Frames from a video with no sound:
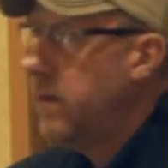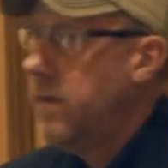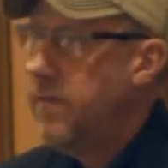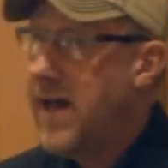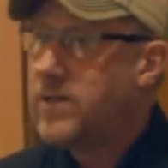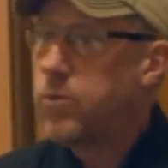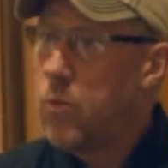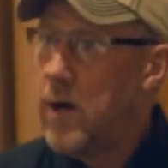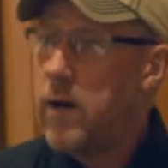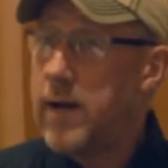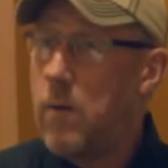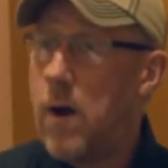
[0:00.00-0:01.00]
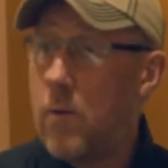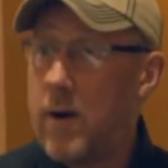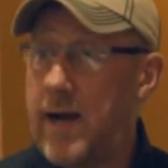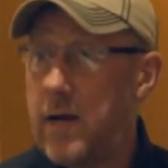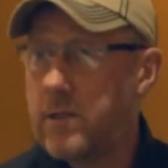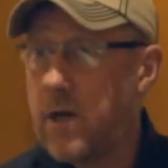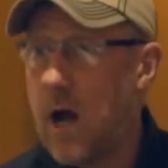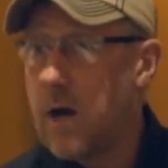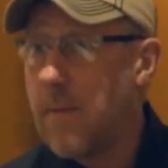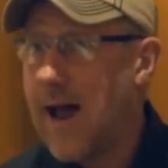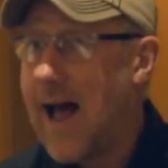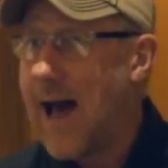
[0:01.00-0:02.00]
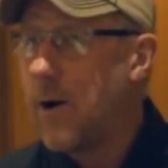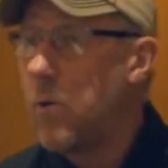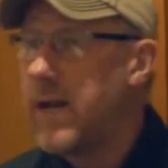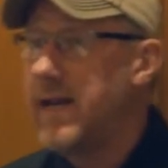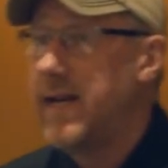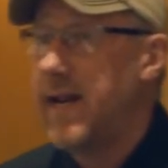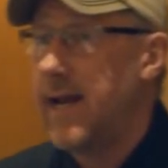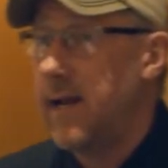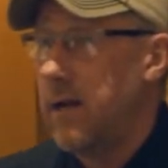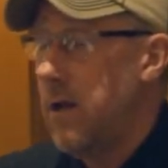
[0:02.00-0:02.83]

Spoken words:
That's really what we're here to talk about. How do we get